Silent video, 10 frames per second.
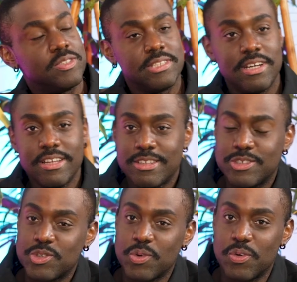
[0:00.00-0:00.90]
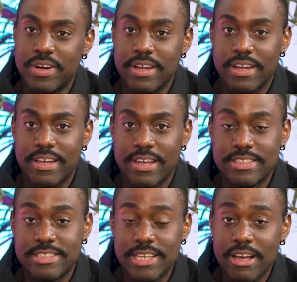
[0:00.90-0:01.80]
you're telling the story,
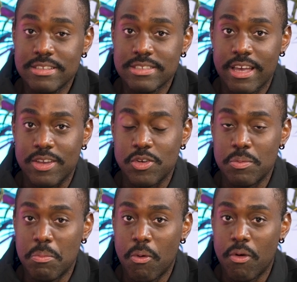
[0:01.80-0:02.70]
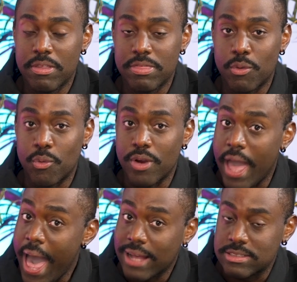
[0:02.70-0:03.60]
it sounds like you're more in the
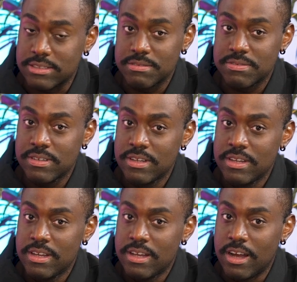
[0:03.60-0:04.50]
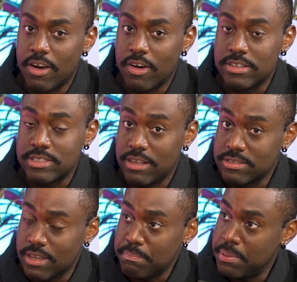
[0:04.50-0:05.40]
reactive, or it
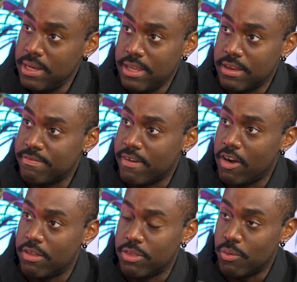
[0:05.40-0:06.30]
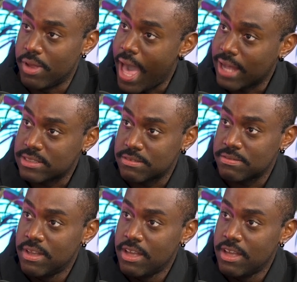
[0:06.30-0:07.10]
sounds like PD and fire in the reactive.